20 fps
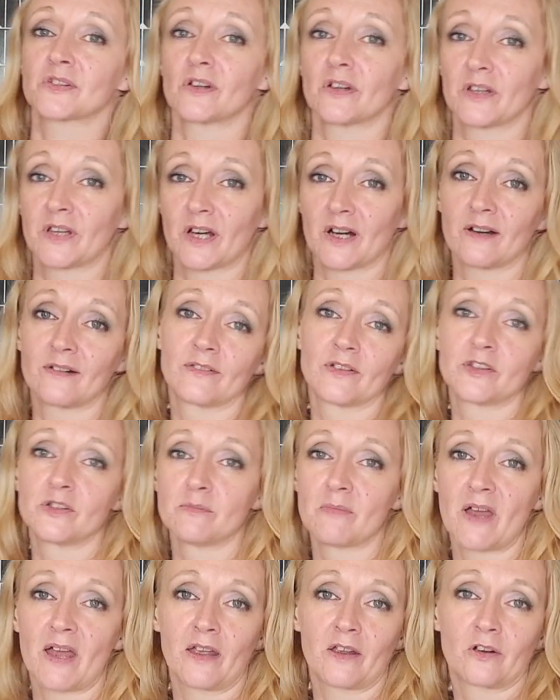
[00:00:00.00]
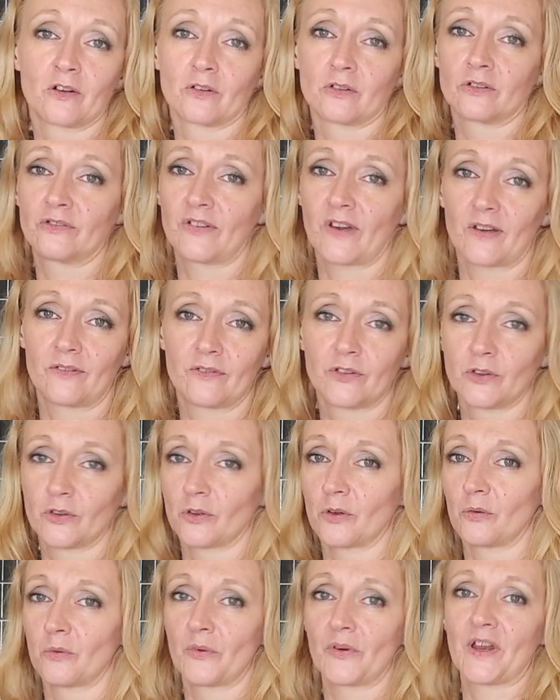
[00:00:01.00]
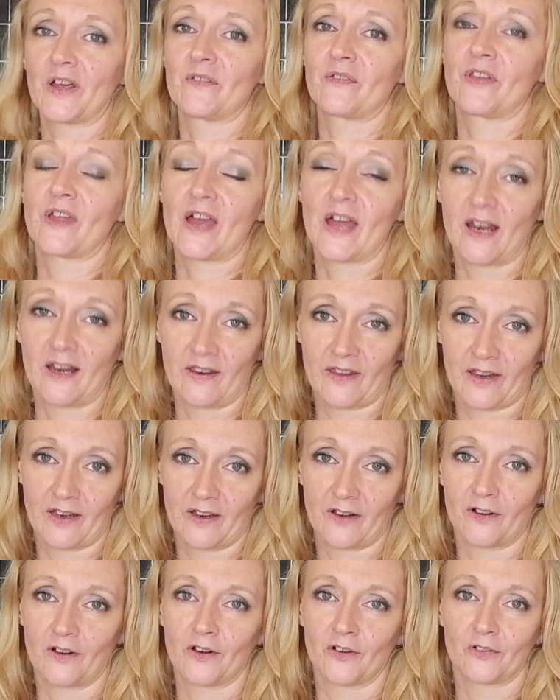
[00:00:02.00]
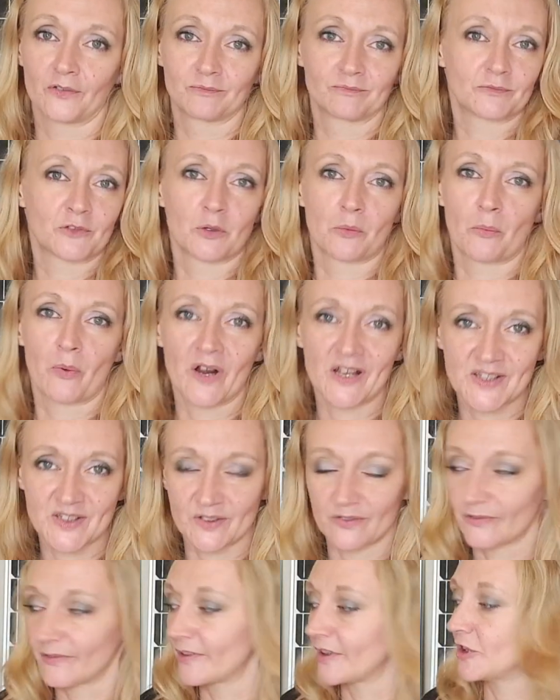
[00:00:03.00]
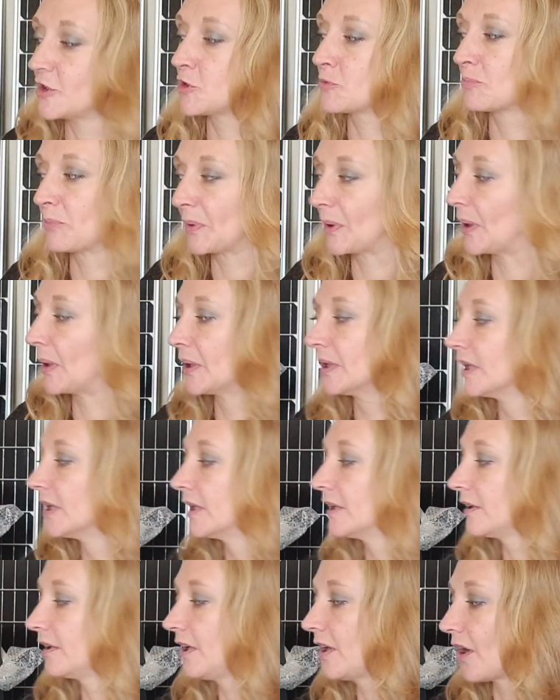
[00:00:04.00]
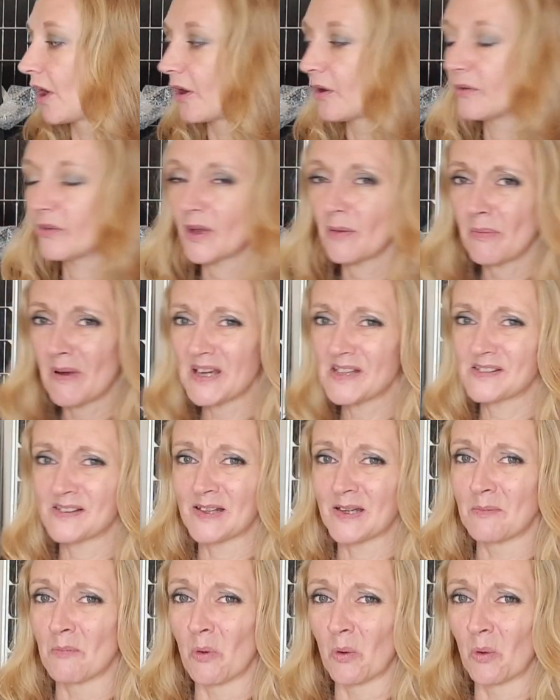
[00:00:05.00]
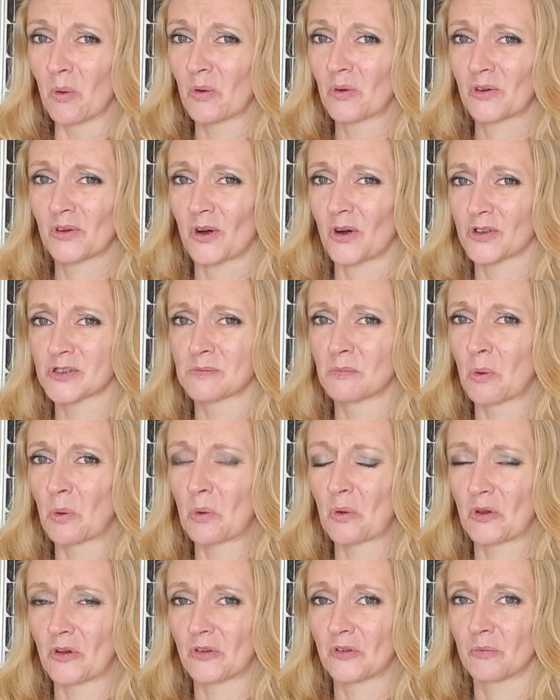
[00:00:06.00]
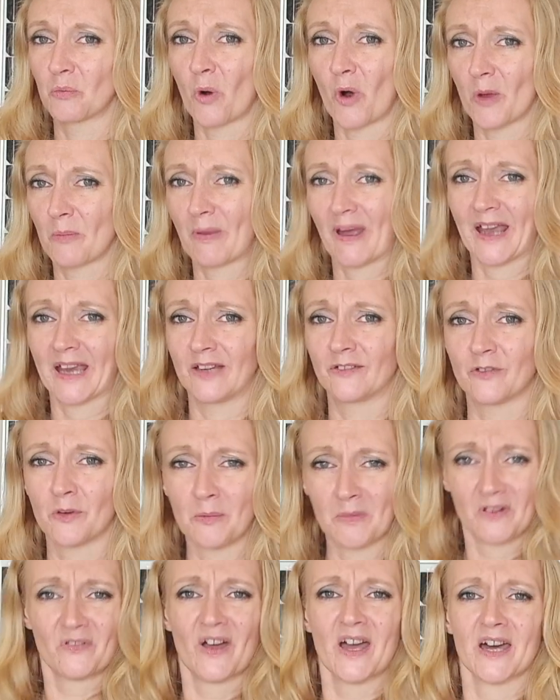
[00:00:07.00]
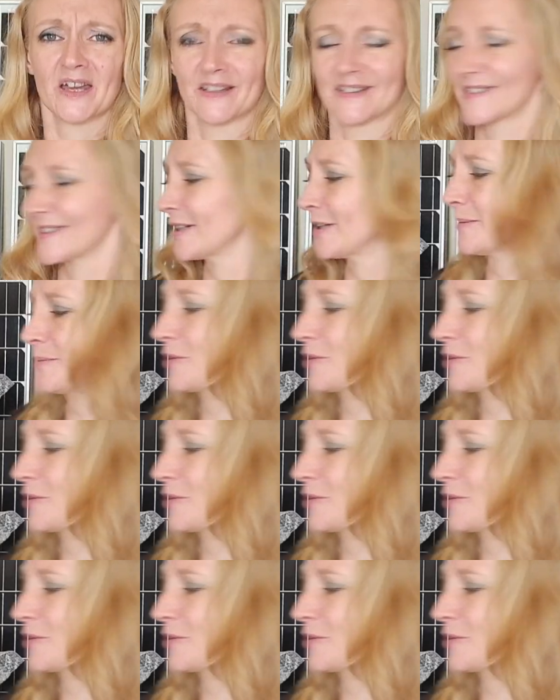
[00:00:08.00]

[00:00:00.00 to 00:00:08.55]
I'd have a Dometic or a Thetford or whatever the hell they are, compressor fridge. But, you know, they're basically cost more than what I paid for my van. So I'm